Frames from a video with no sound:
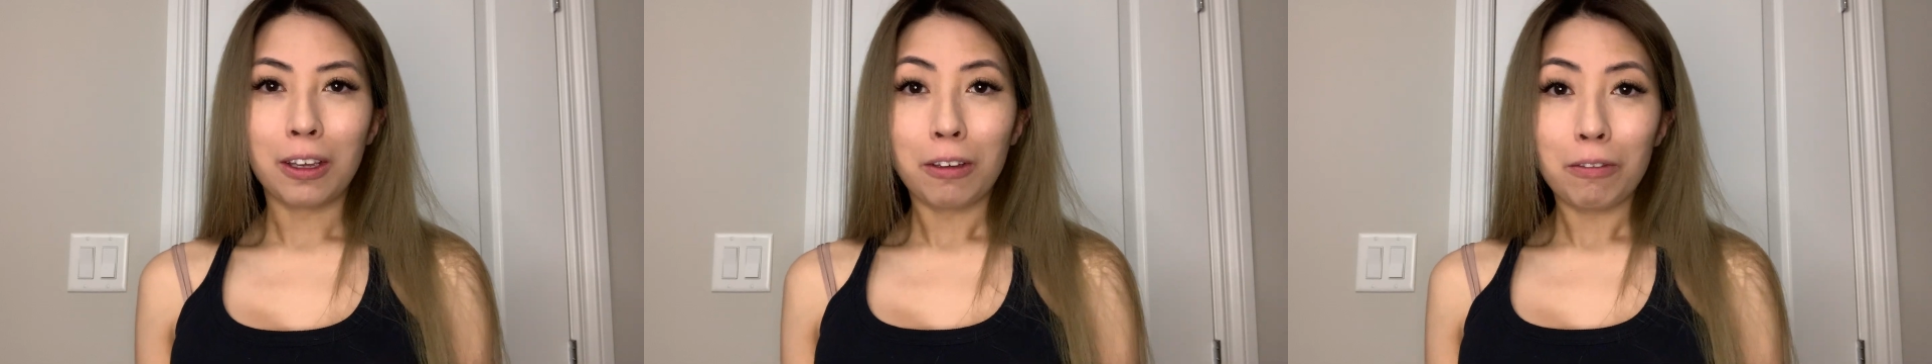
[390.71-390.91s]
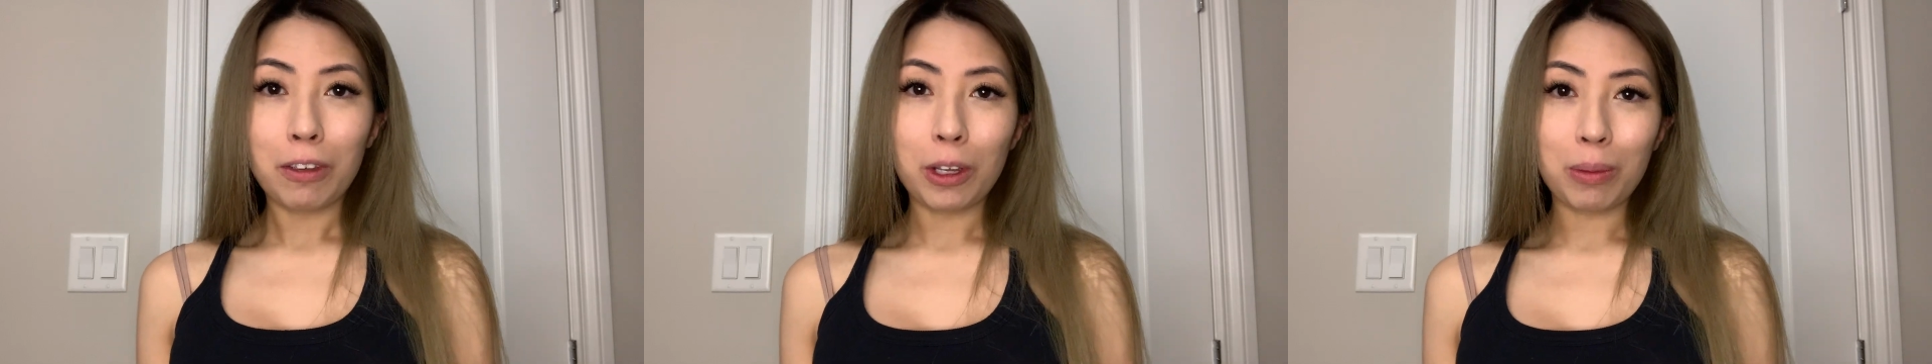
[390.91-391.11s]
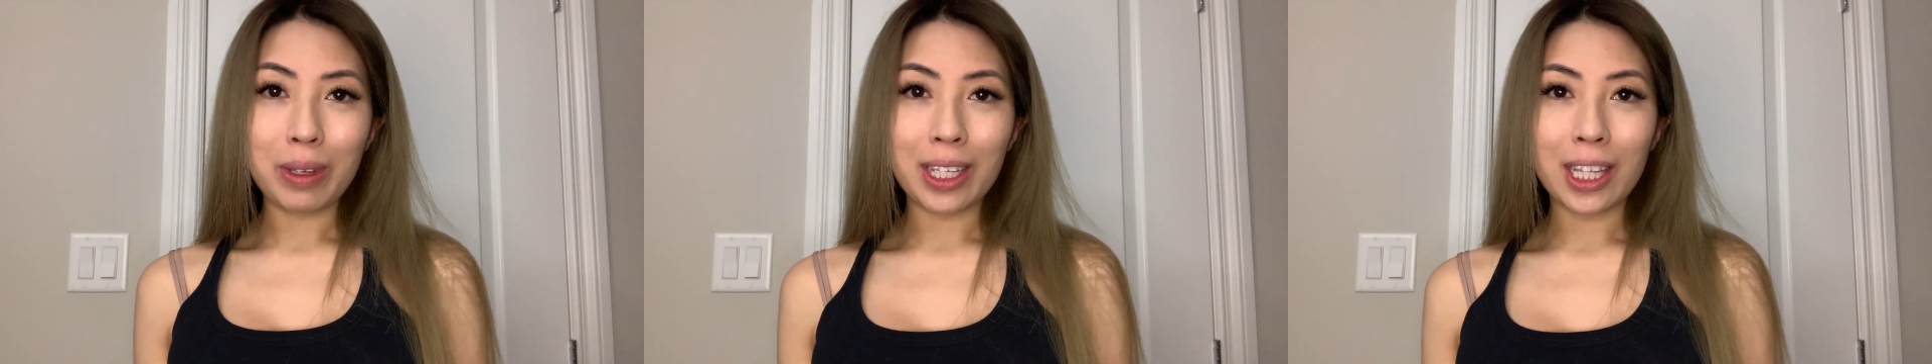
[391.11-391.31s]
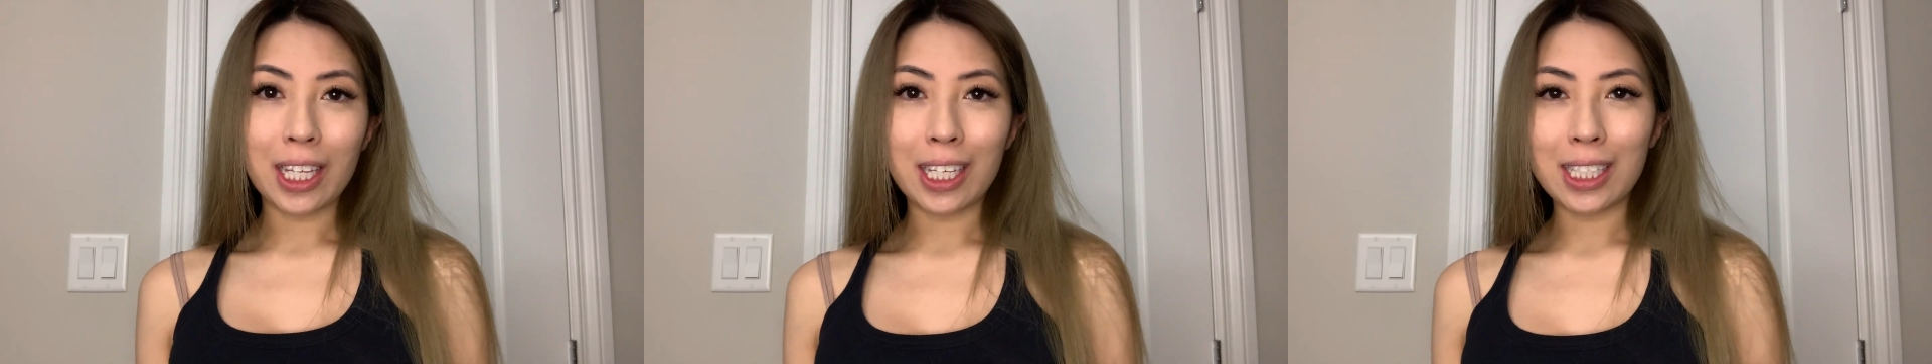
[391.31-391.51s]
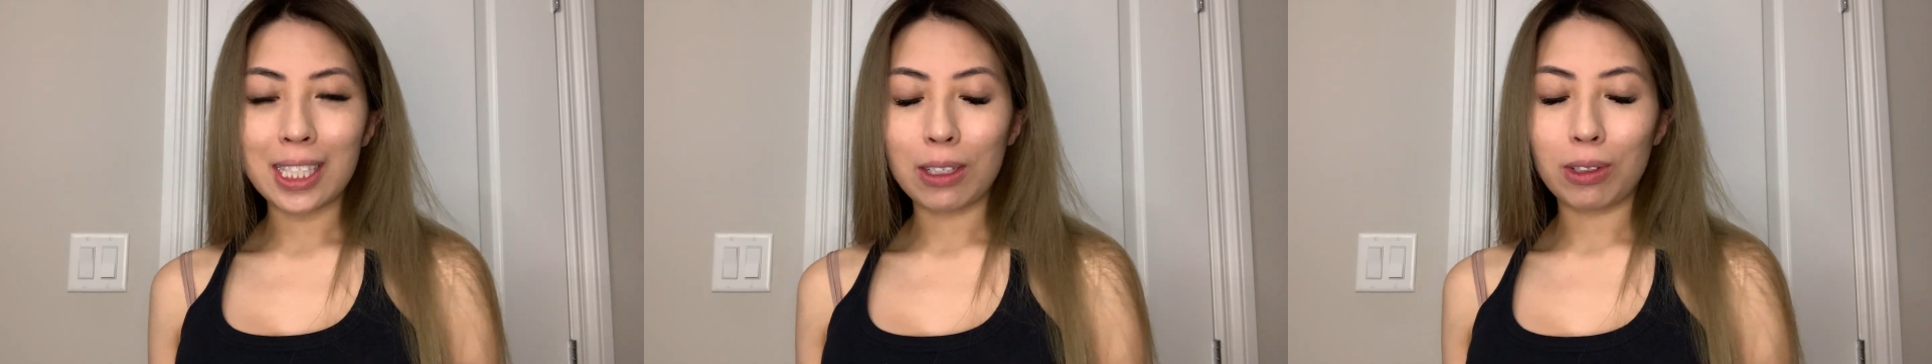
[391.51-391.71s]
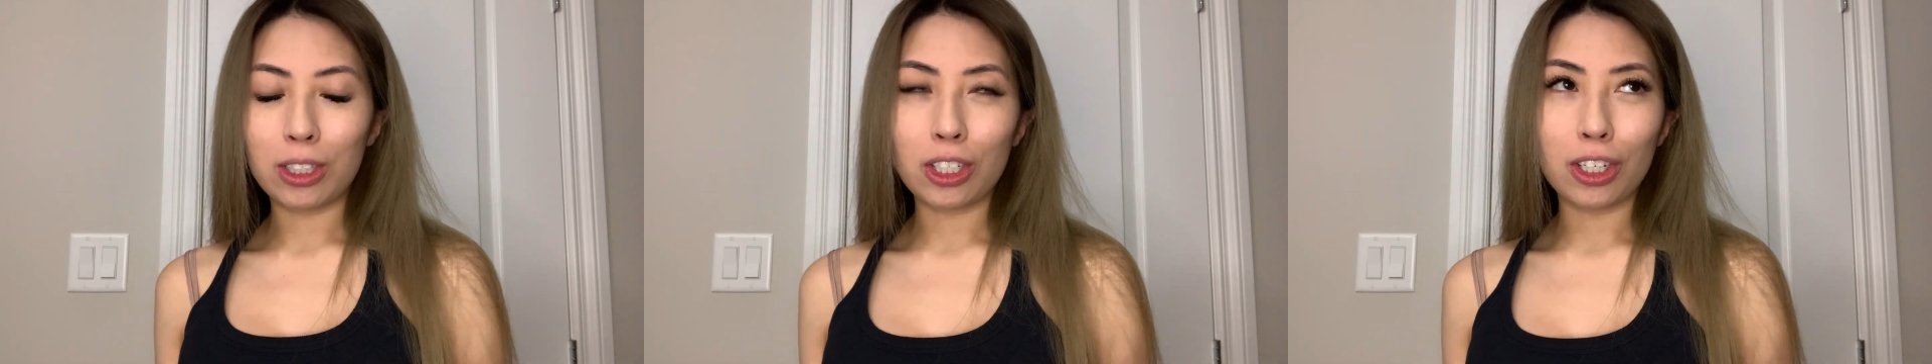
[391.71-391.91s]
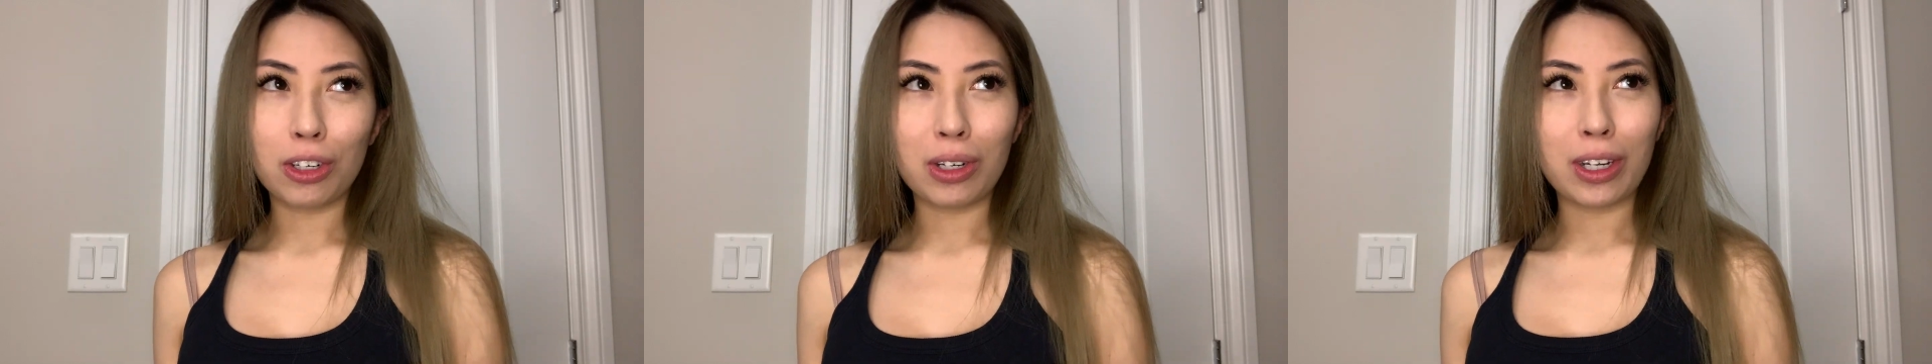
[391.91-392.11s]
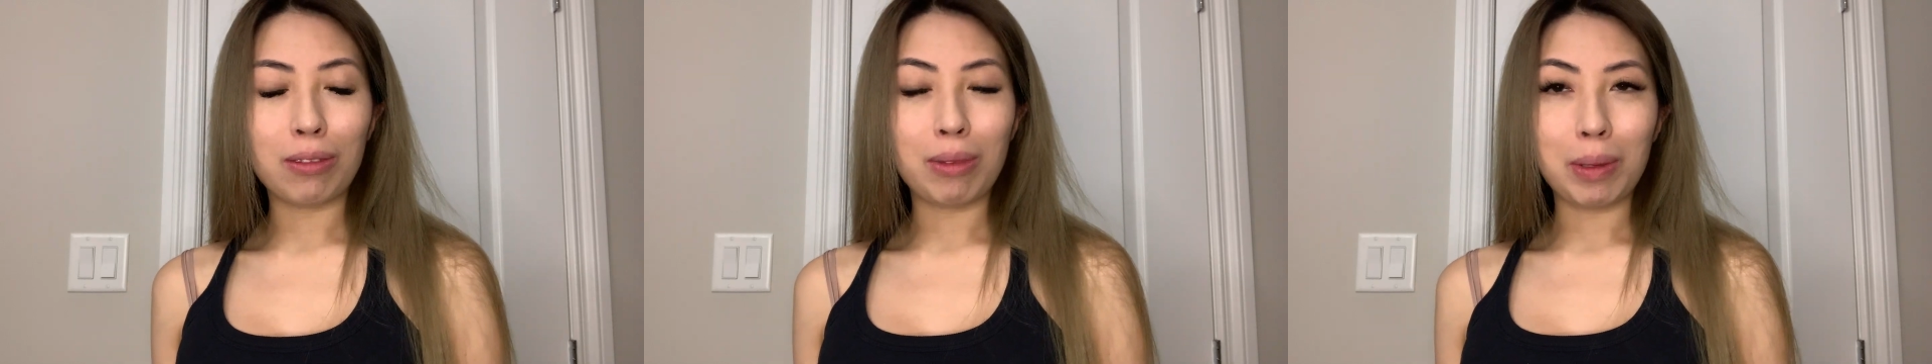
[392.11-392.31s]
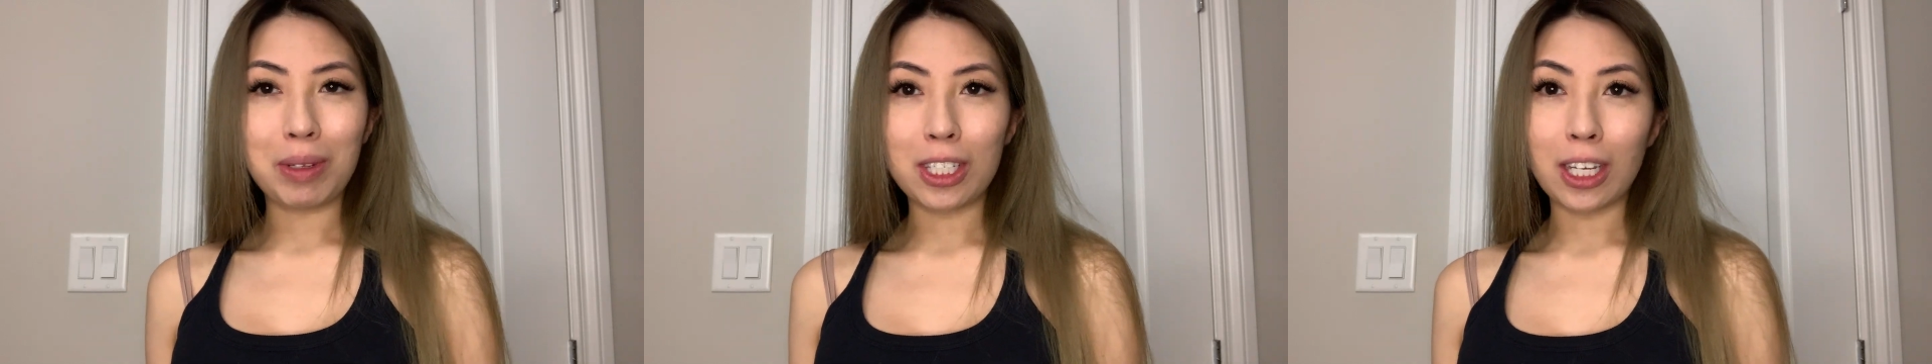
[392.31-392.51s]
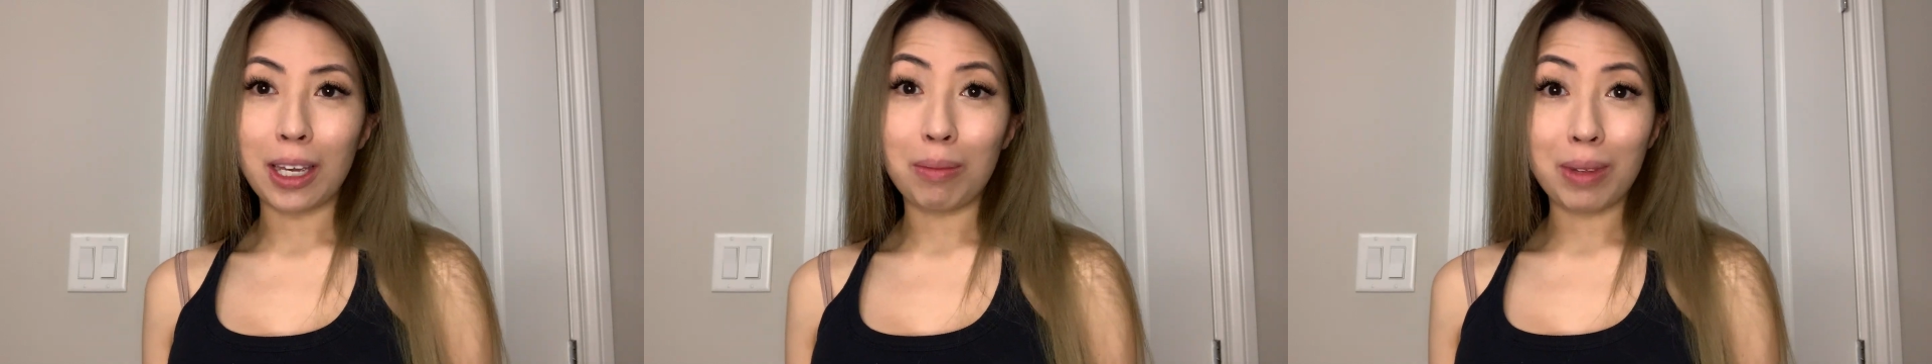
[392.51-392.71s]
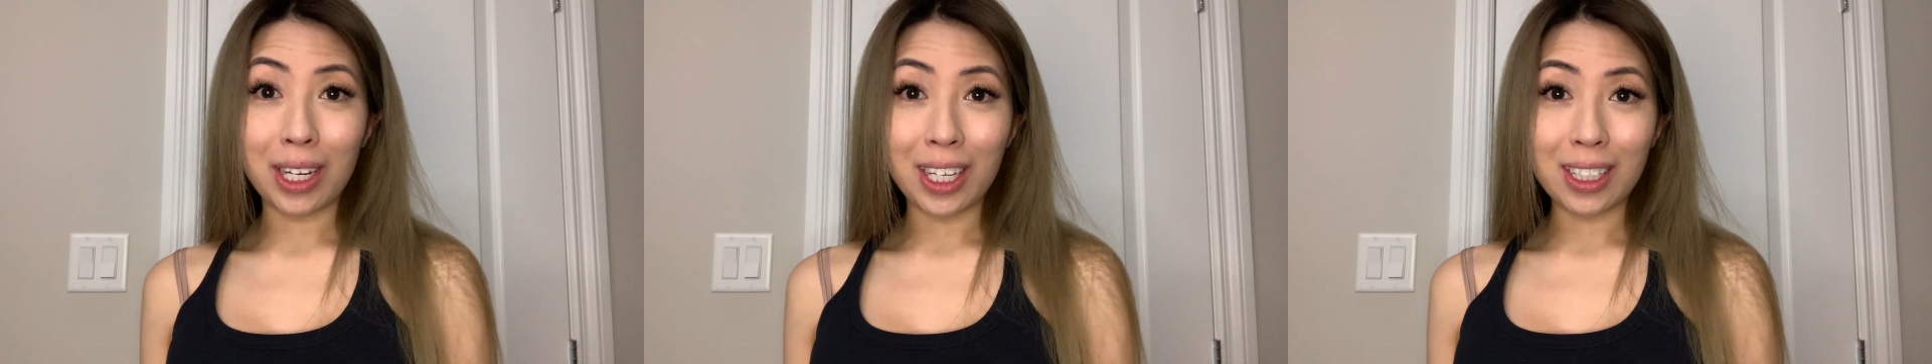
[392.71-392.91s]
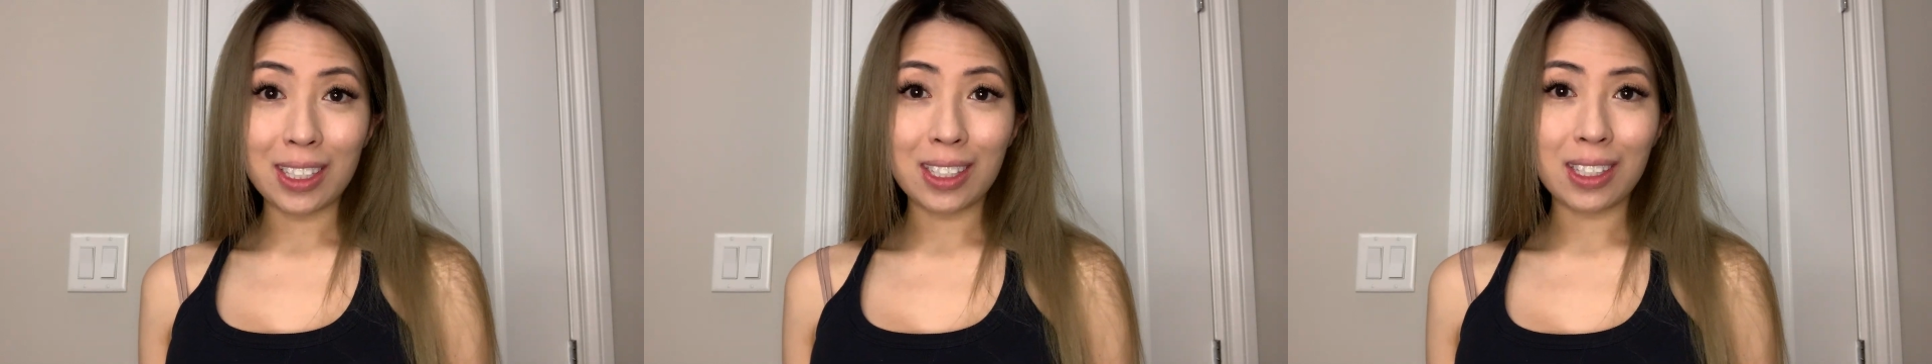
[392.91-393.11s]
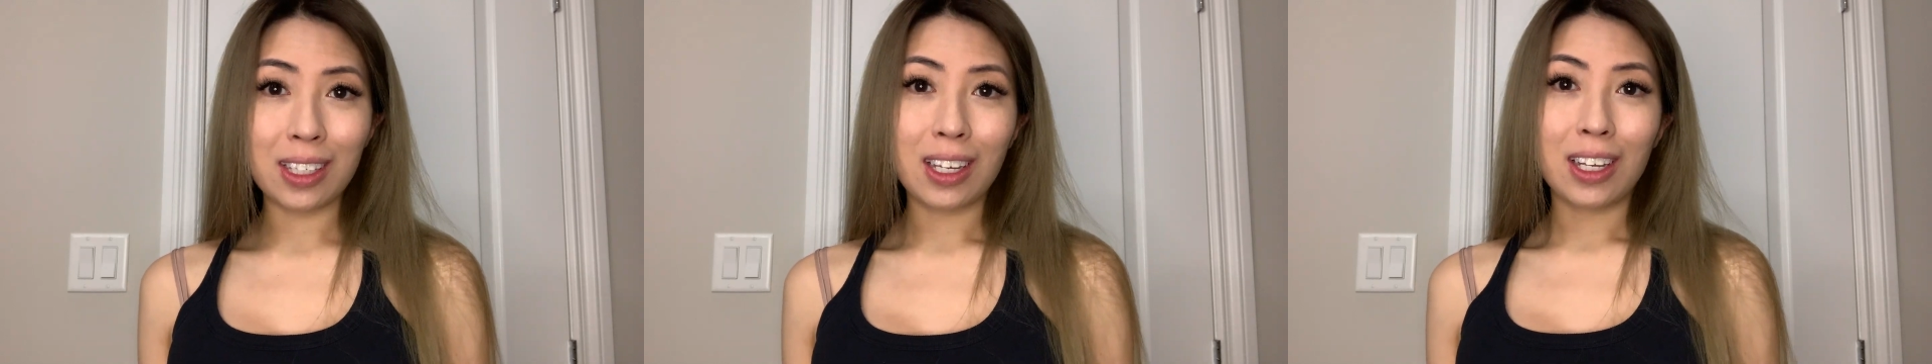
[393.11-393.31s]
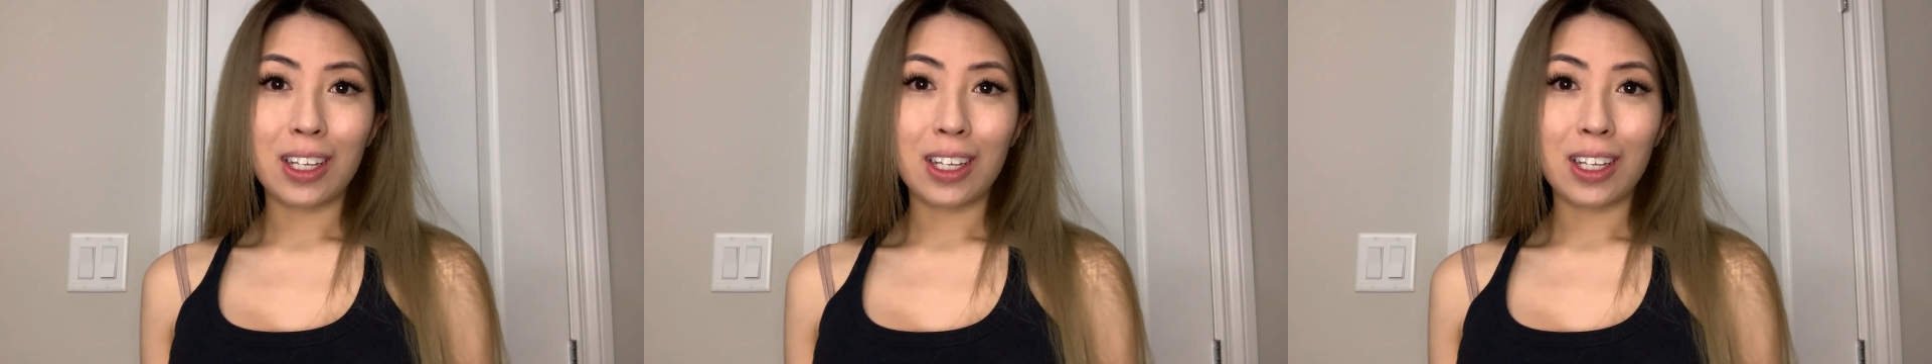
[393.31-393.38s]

filming this, it took around maybe 10 minutes.